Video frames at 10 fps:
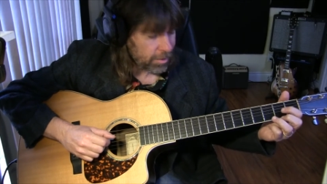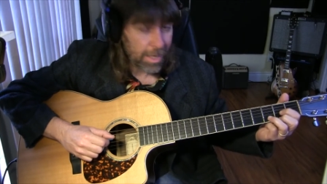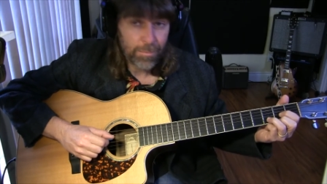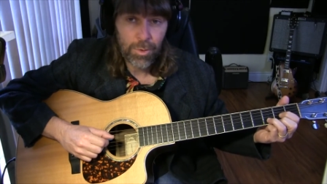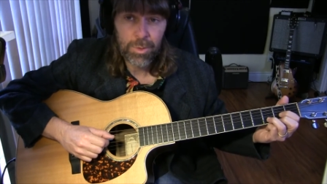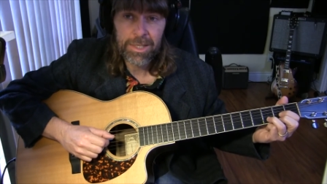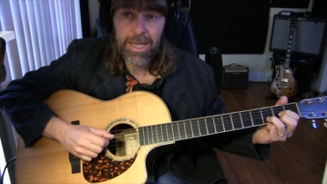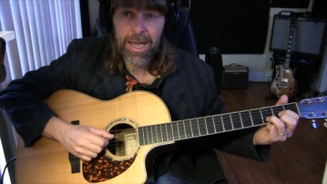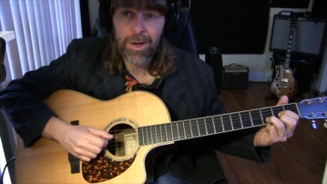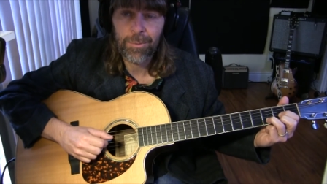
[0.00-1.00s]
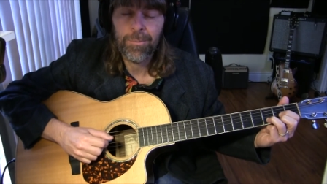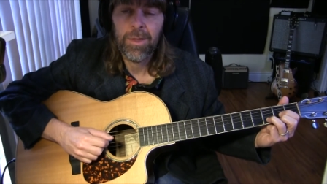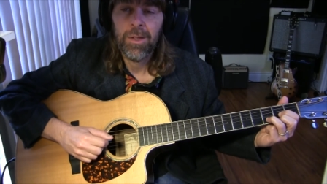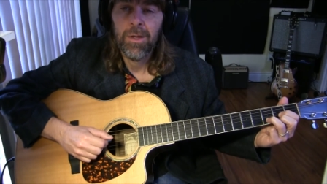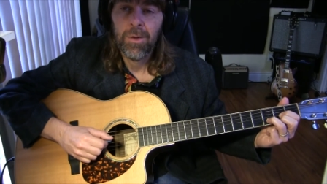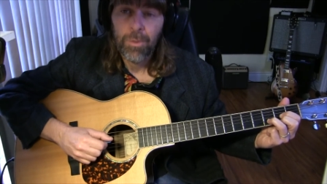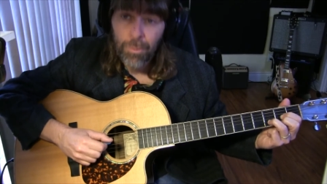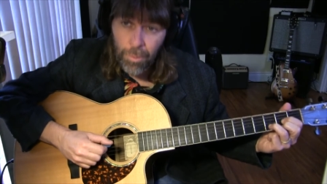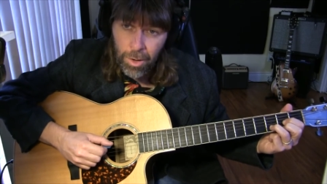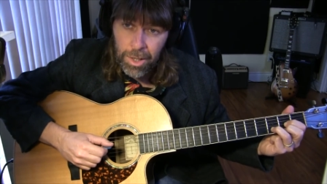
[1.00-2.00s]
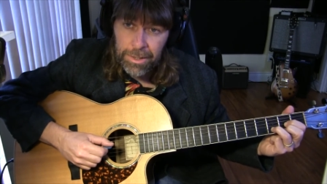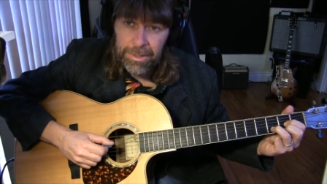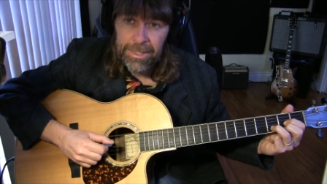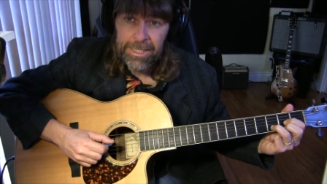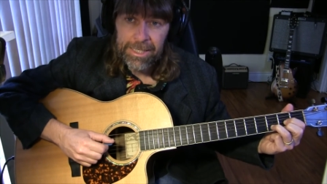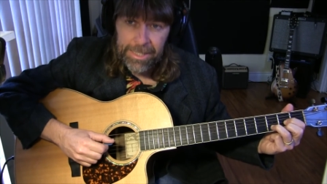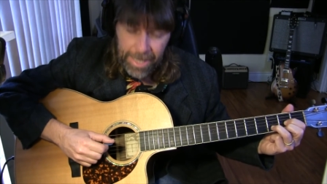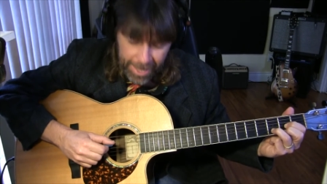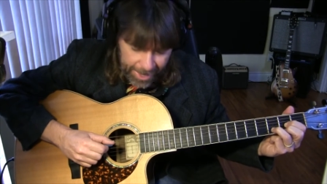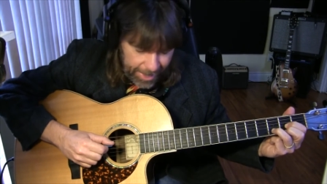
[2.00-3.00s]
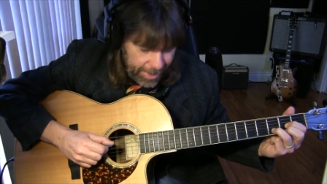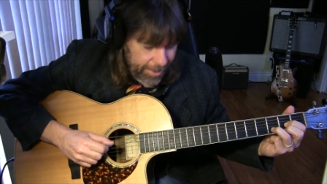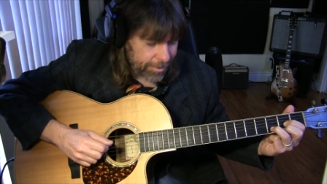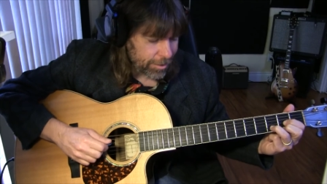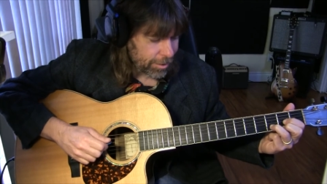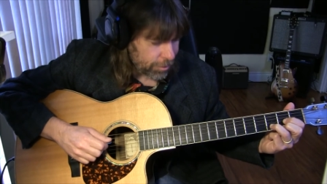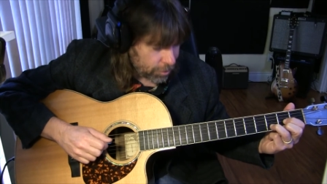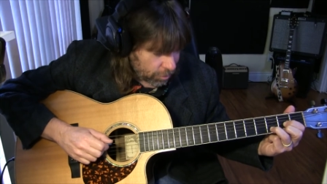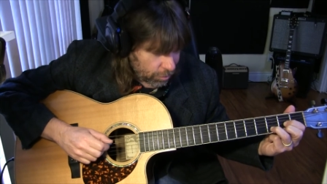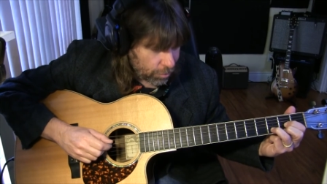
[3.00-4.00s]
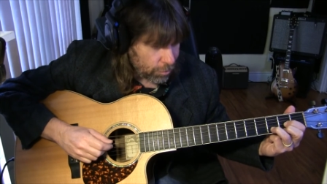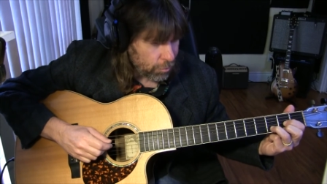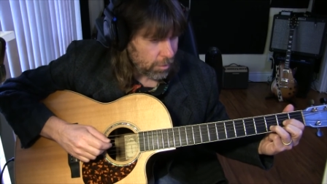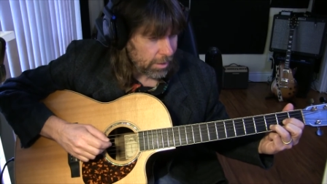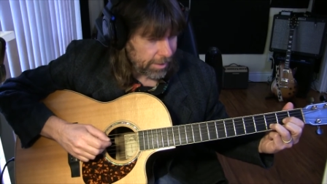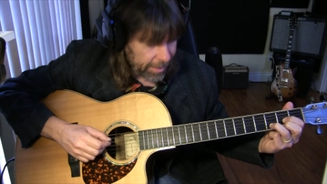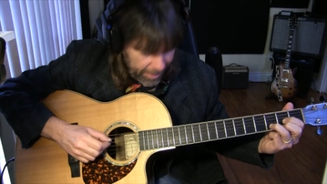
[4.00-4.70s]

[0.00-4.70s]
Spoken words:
time while we count. 1 E and a 2 E